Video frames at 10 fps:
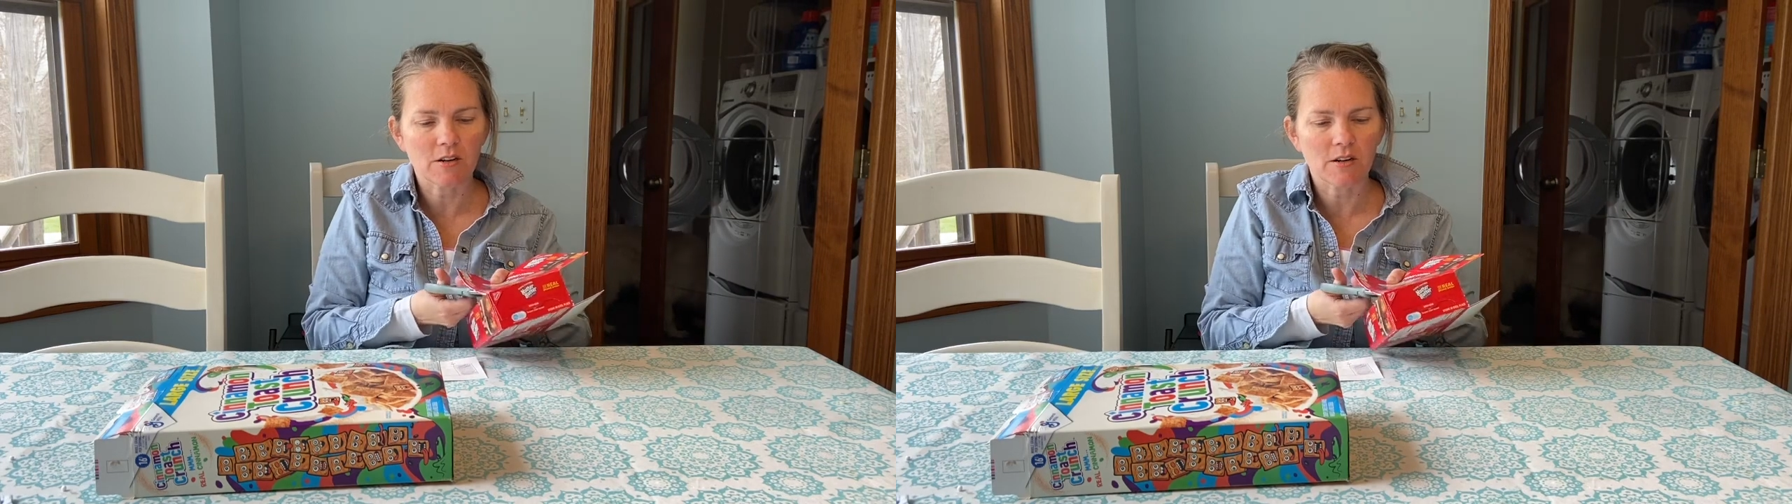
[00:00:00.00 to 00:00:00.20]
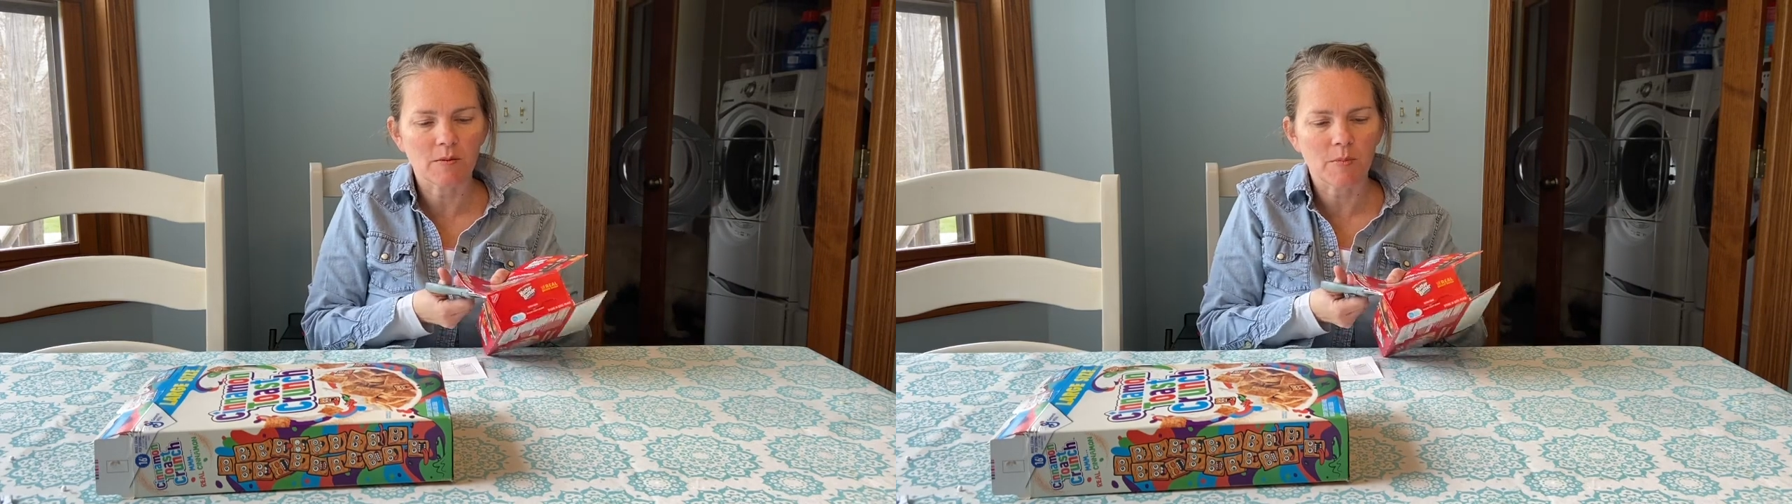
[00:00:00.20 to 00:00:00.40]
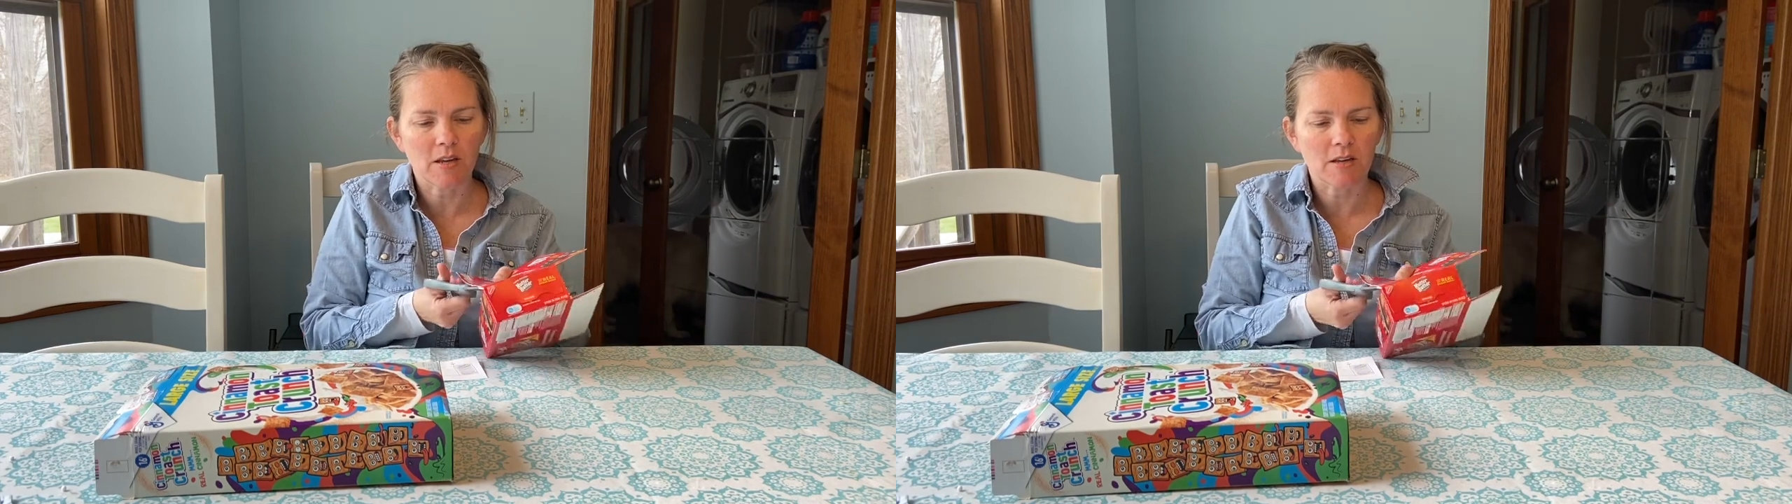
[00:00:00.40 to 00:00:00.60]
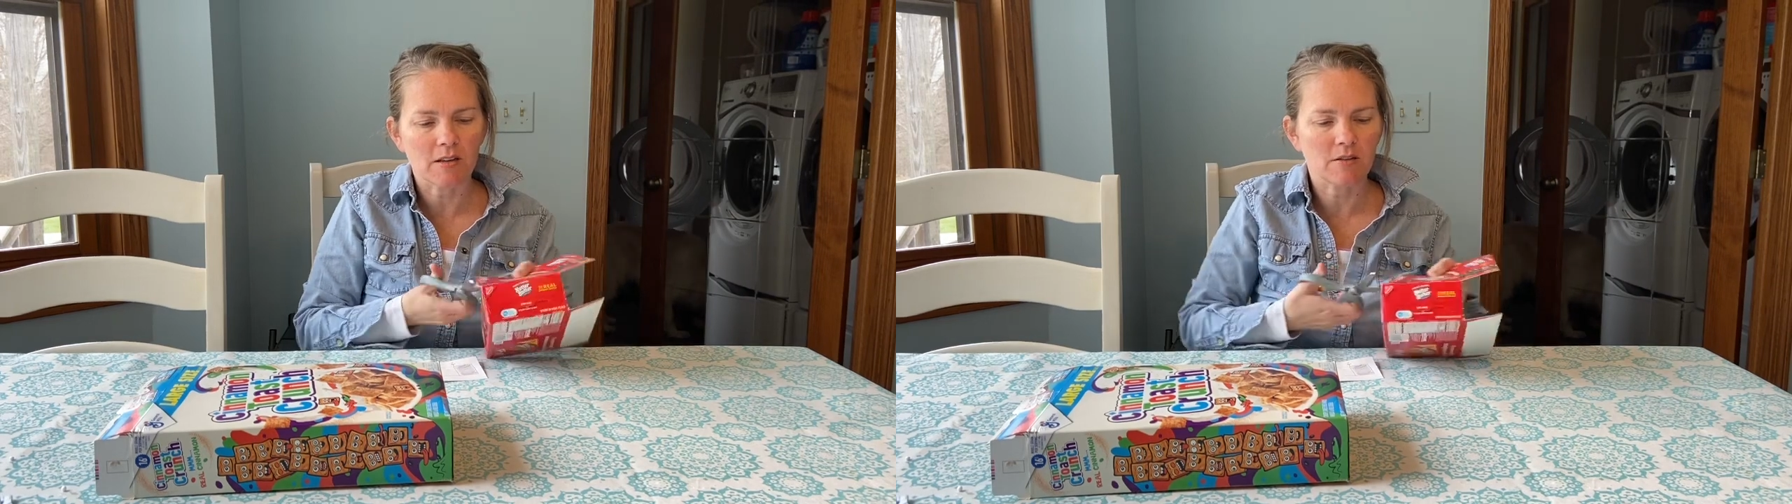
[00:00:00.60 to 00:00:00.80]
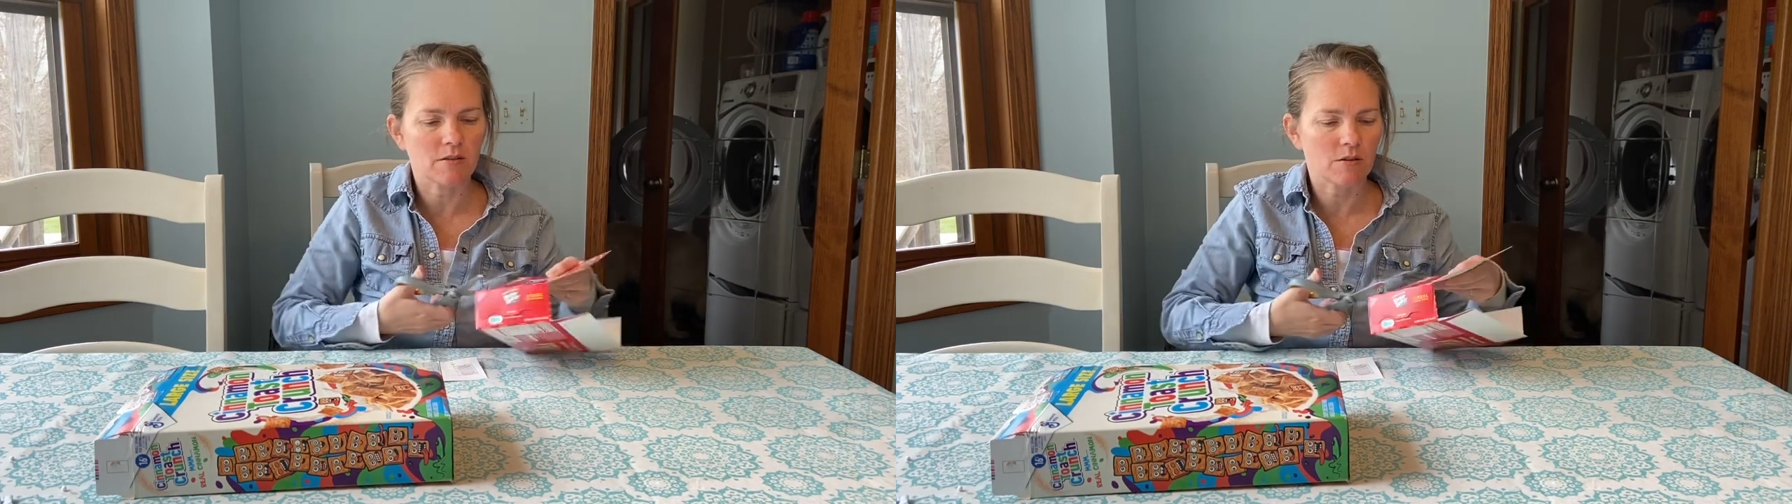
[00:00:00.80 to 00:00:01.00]
and make
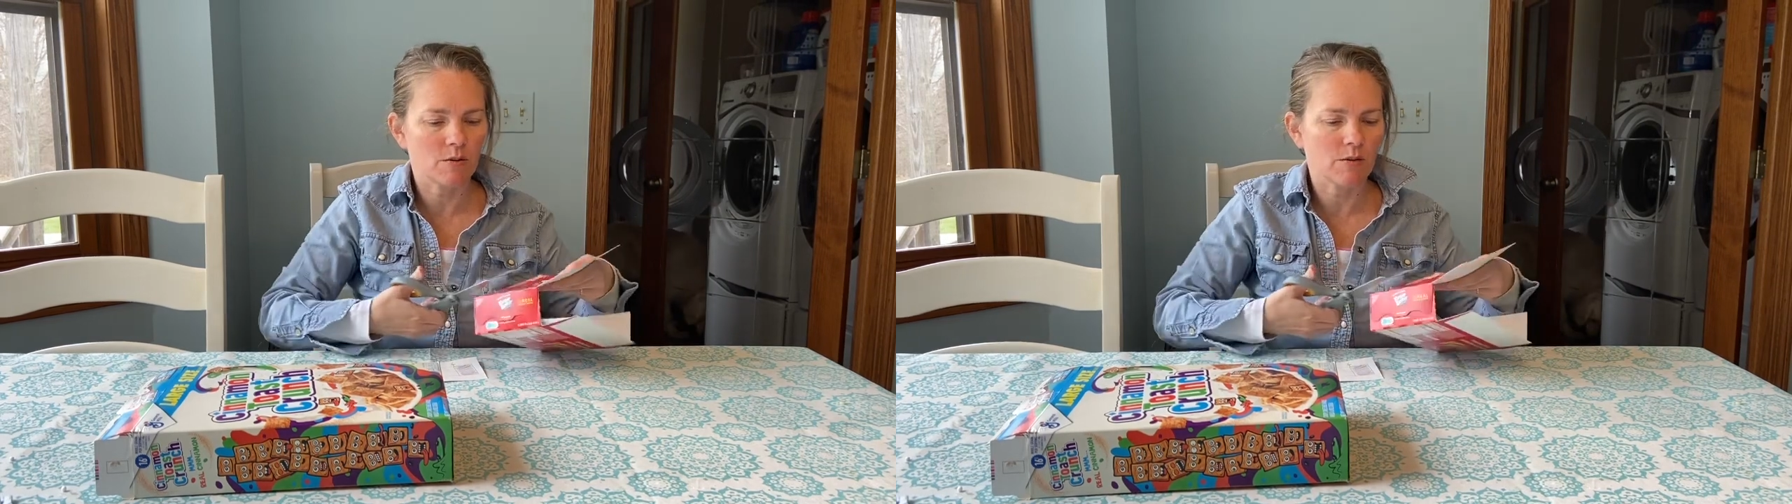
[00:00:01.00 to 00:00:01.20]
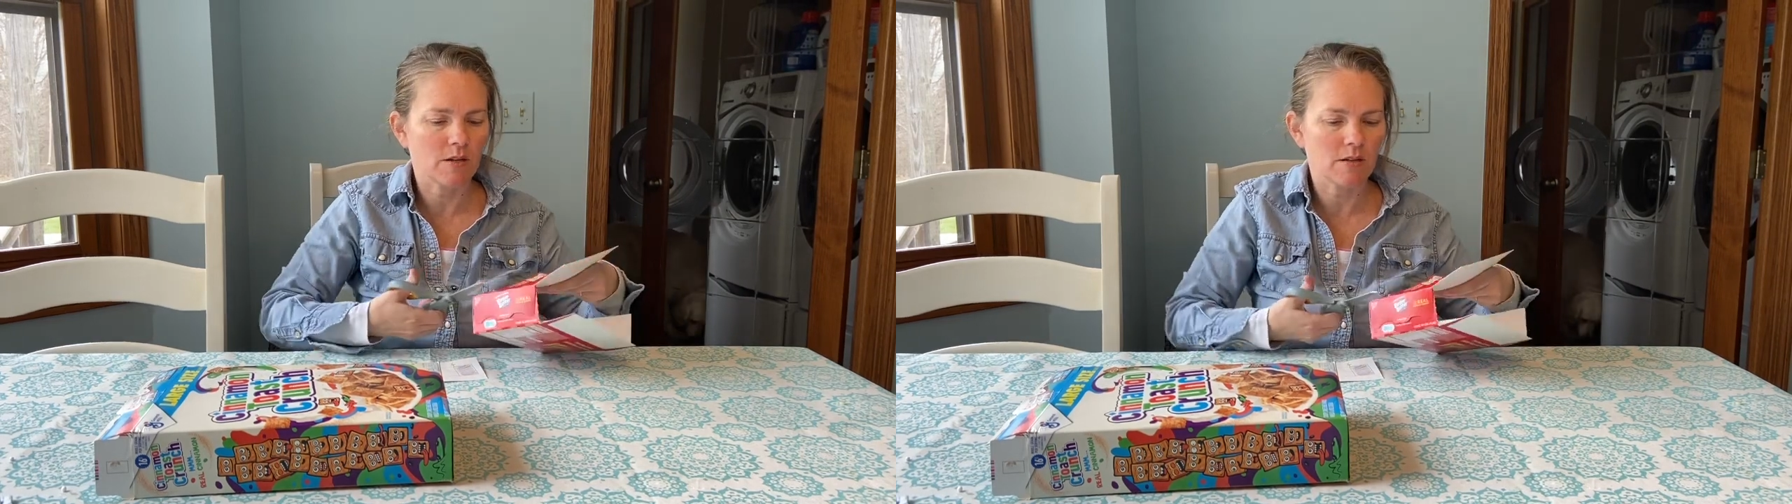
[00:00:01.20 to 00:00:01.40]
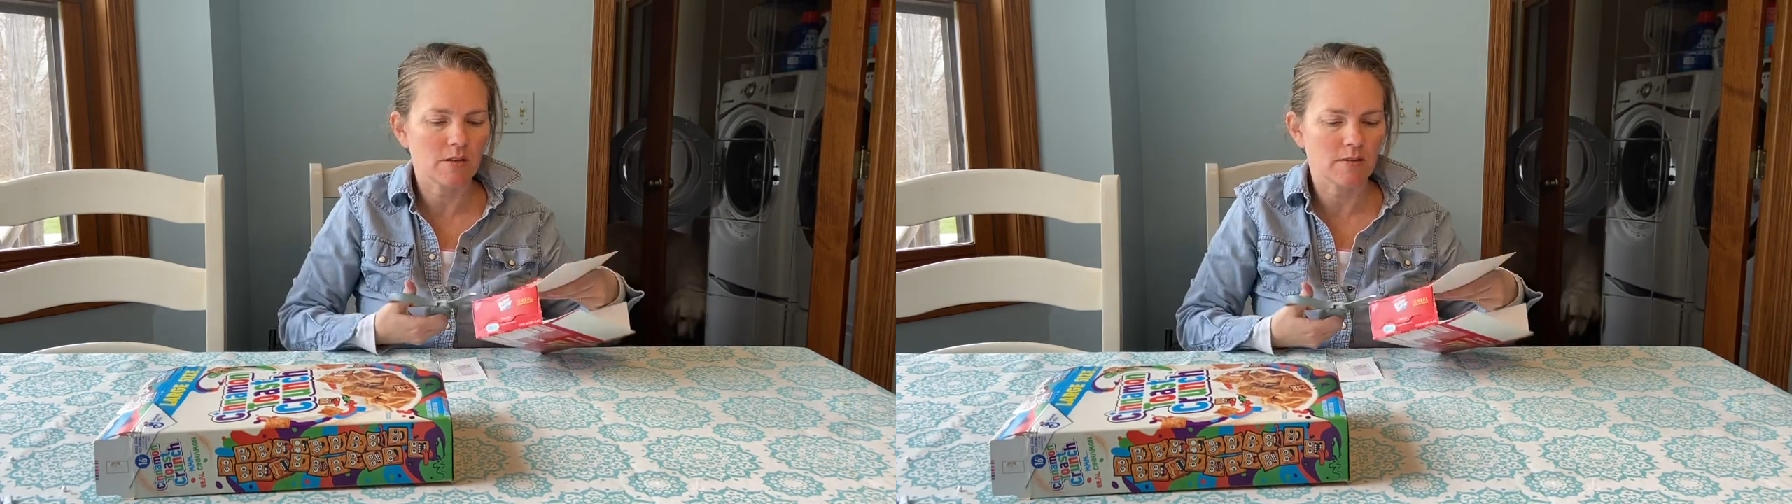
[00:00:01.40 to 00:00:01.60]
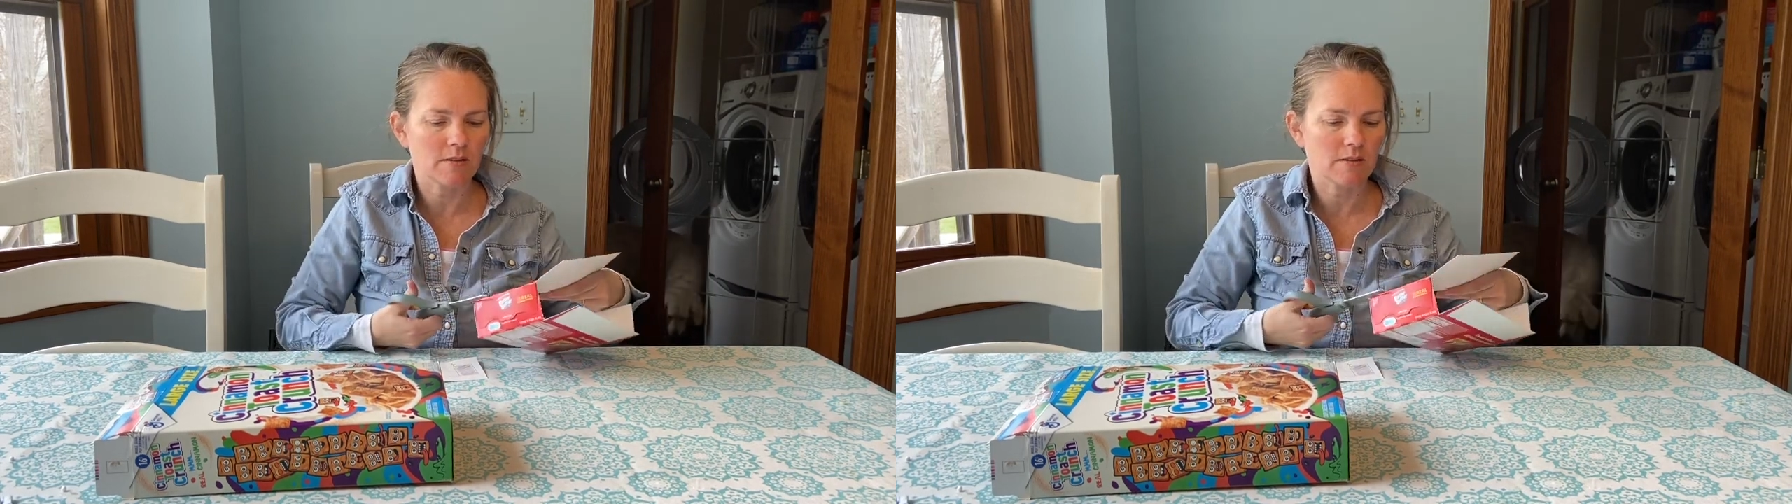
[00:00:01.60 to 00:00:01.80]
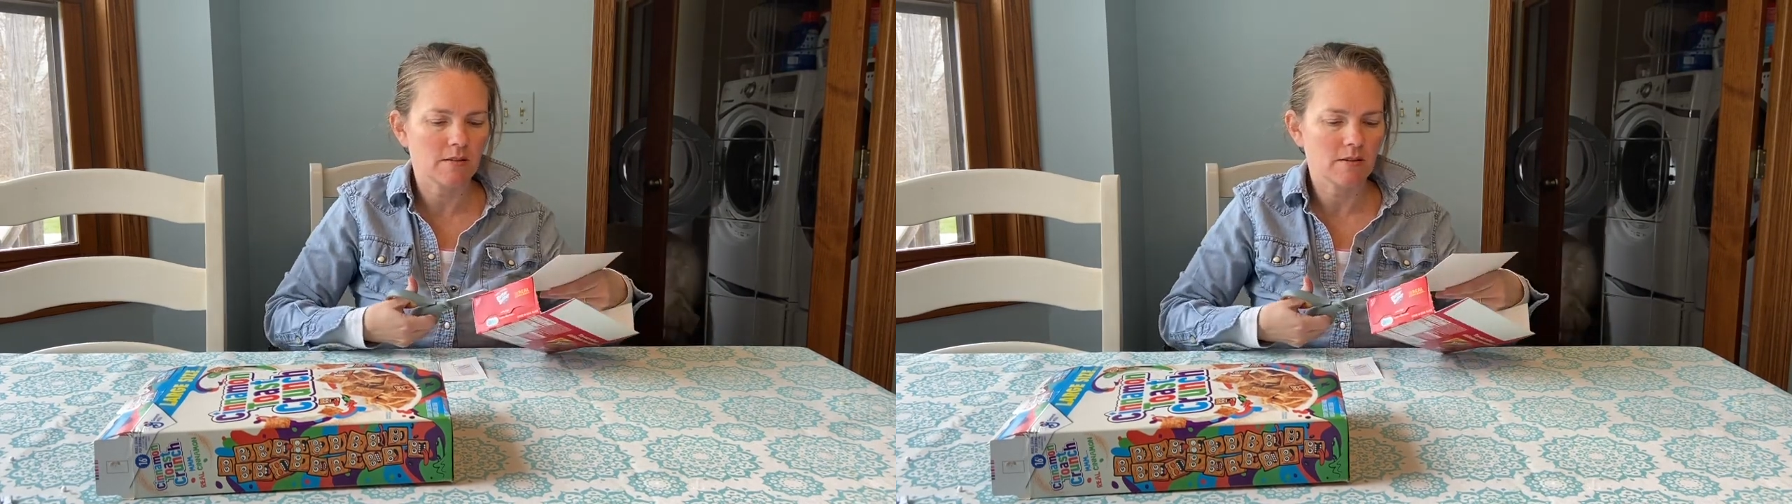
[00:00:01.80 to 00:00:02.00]
it so it
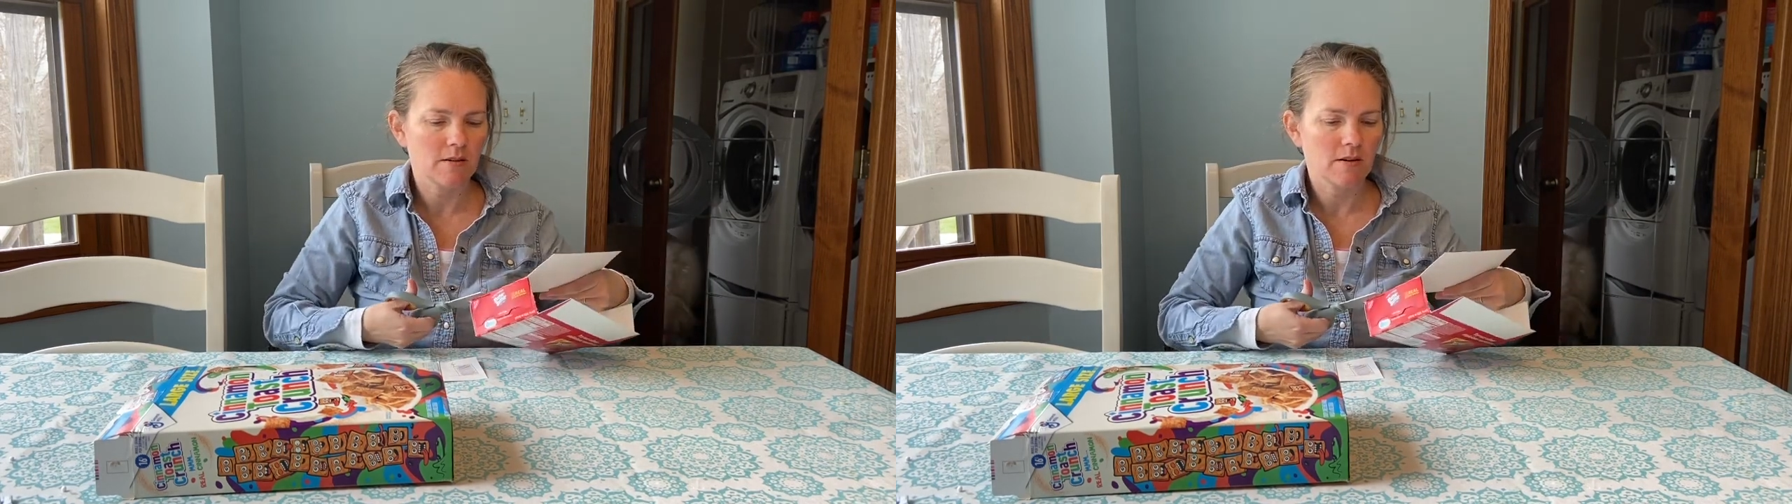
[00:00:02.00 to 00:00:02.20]
is